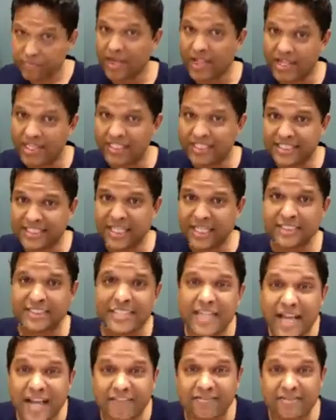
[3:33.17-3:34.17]
And it
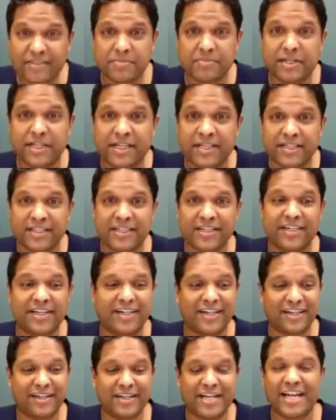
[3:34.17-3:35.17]
doesn't have to be
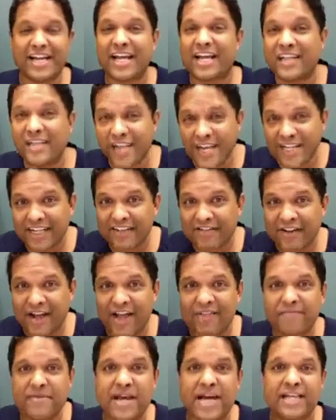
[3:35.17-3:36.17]
an
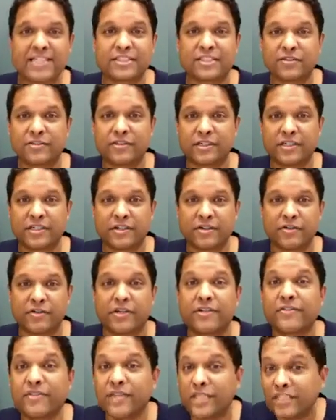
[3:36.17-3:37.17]
N95 mask or
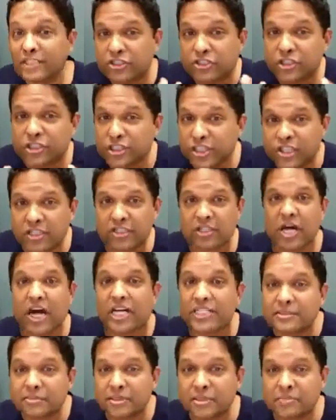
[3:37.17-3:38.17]
even a surgical
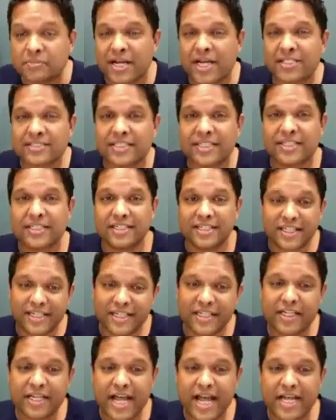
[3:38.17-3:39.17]
hospital mask. It
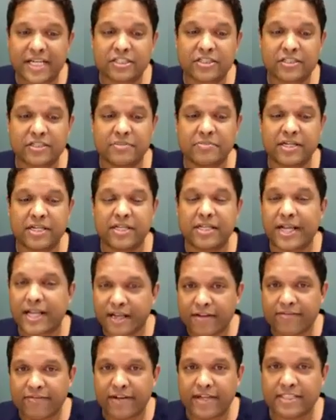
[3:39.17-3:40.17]
could actually be like
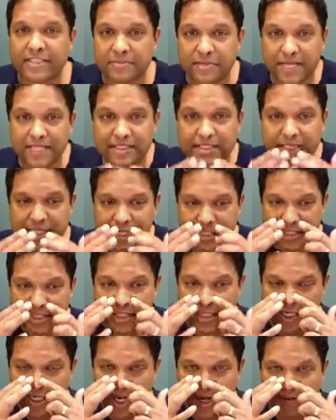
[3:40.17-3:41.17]
a face mask that
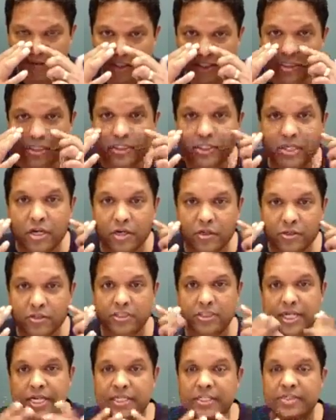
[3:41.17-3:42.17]
covers your
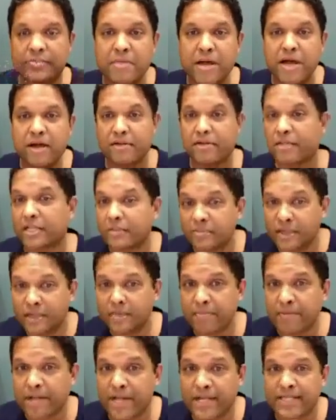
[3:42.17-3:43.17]
nose and your mouth. It can be a
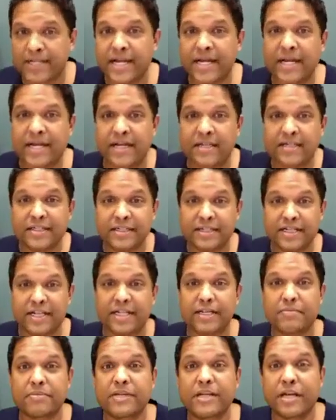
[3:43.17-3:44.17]
bandana. It
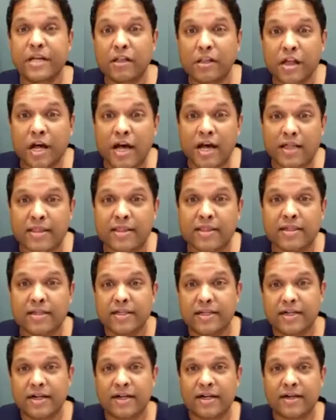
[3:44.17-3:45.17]
could be a cloth.
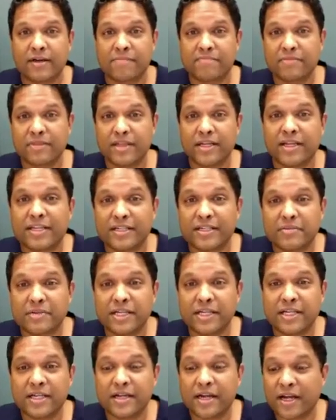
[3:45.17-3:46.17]
It could
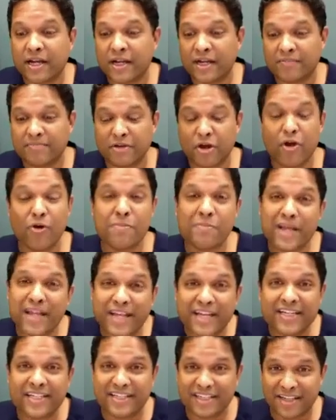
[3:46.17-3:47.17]
be
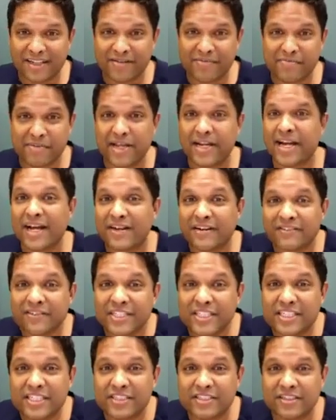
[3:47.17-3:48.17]
homemade, made out of a
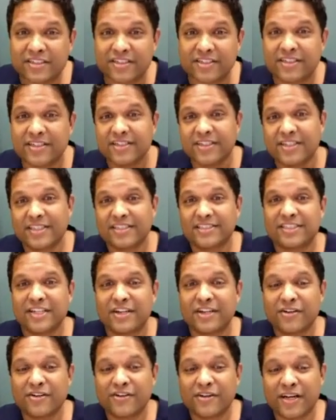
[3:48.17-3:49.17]
t-shirt.
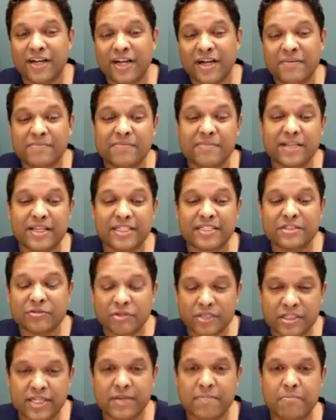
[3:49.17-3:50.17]
So it's
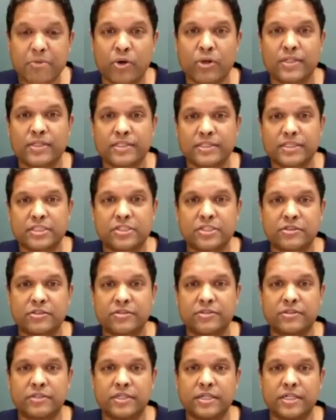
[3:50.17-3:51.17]
really important
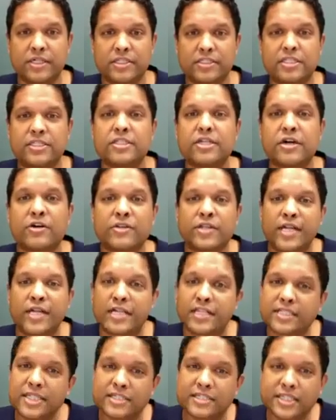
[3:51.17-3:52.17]
to know that
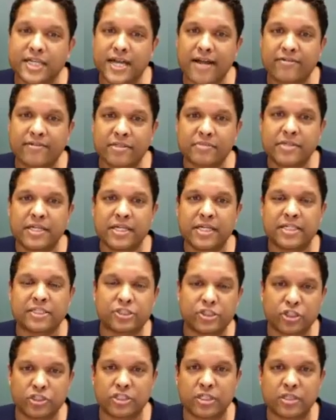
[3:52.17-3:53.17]
it doesn't have to be a
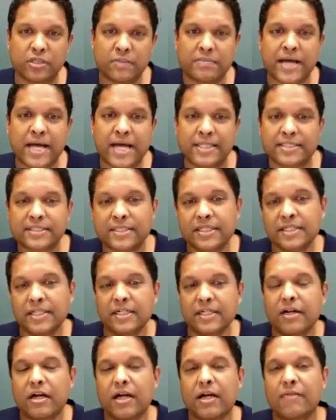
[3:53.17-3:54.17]
surgical mask.
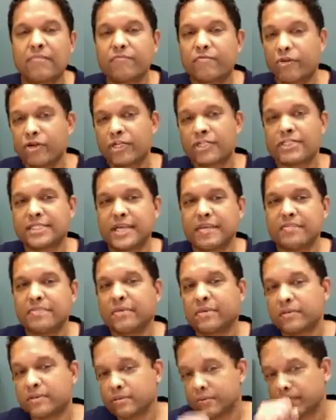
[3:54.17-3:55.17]
For
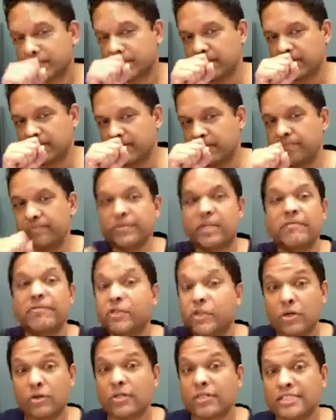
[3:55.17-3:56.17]
example, if you
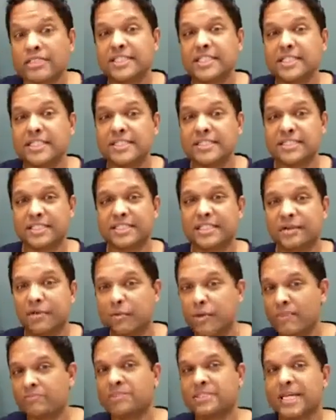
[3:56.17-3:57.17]
go to the CDC
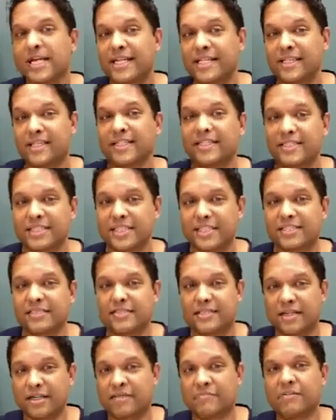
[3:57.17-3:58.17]
website that says
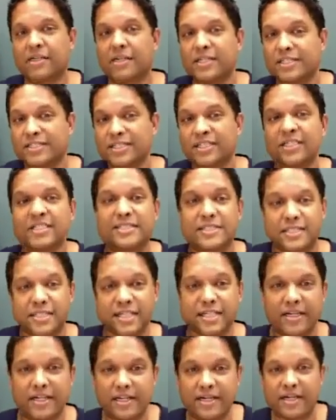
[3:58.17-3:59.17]

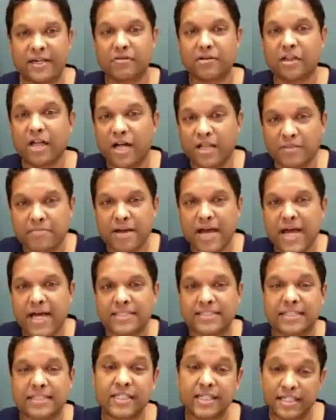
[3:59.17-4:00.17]
CDC cloth
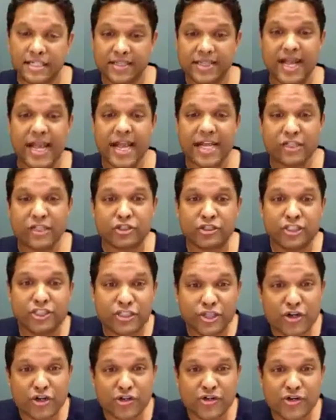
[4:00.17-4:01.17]
mask, they actually
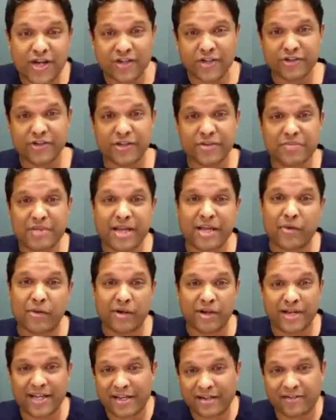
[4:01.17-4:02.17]
show you how you can make
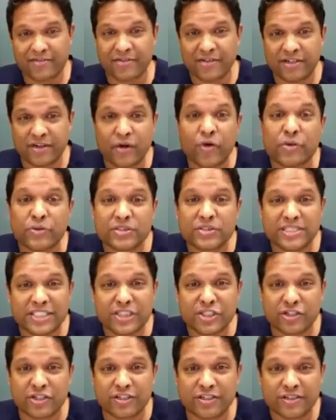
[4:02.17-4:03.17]
one out of an old
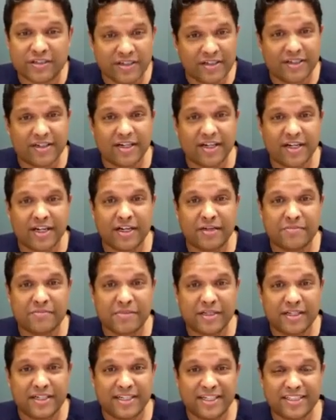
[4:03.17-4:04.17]
t-shirt.
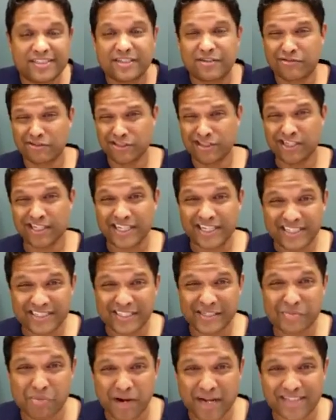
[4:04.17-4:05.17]
It's a really
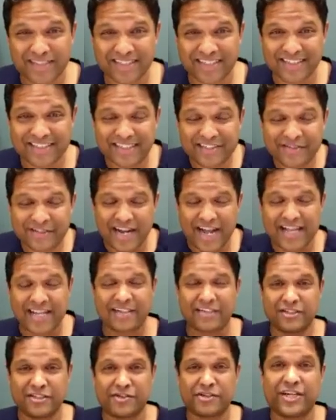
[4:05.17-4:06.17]
easy process. Even I
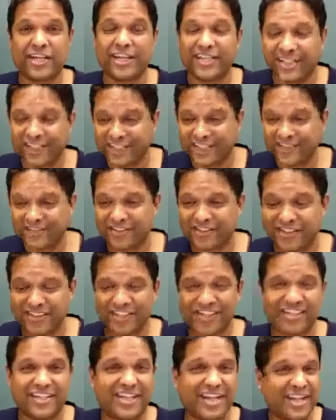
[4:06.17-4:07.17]
can do it, and even
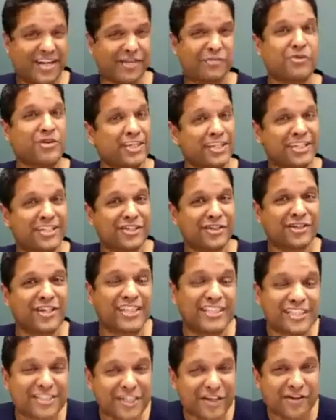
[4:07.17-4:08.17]
anyone can do it.
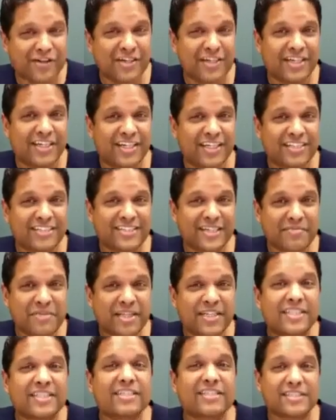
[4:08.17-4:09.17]
So it's
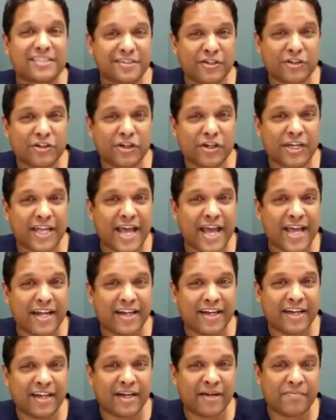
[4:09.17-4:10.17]
something to look at.
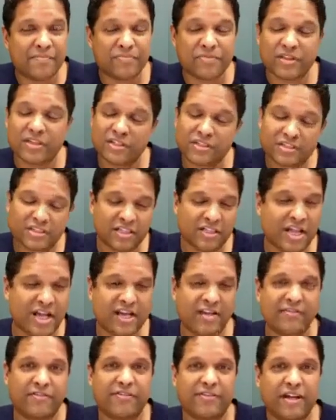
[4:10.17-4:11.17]
There's a lot
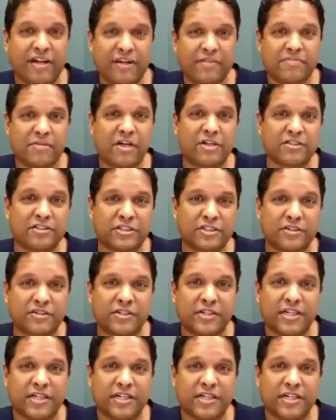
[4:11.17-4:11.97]
of also